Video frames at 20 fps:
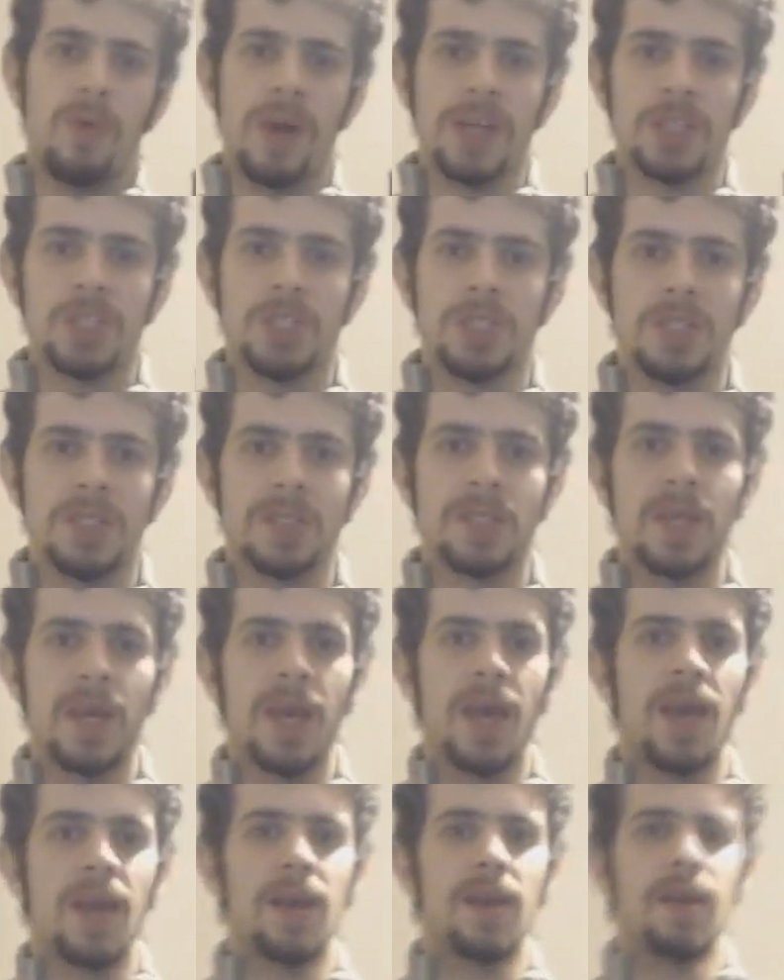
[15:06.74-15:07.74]
questions,
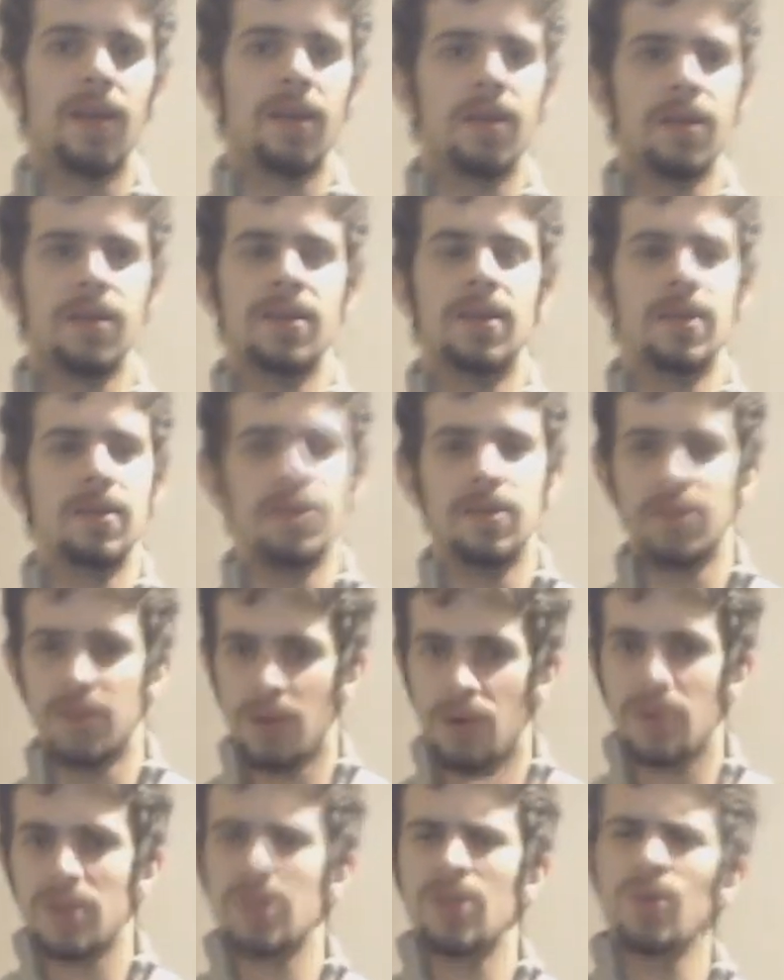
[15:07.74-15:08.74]
and
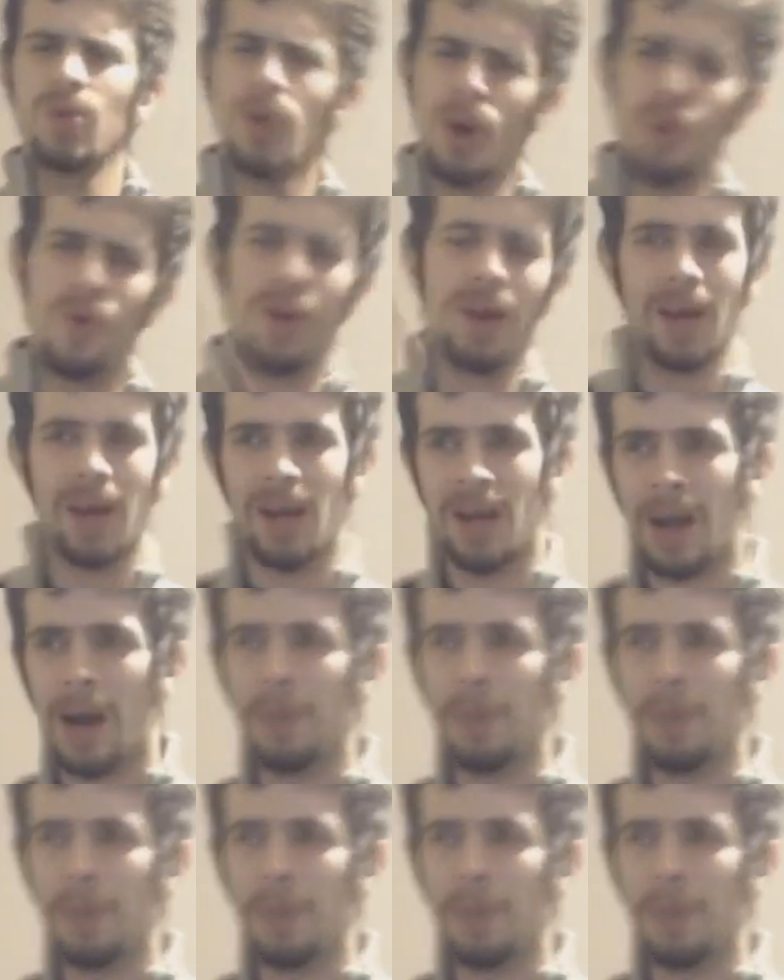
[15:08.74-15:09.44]
a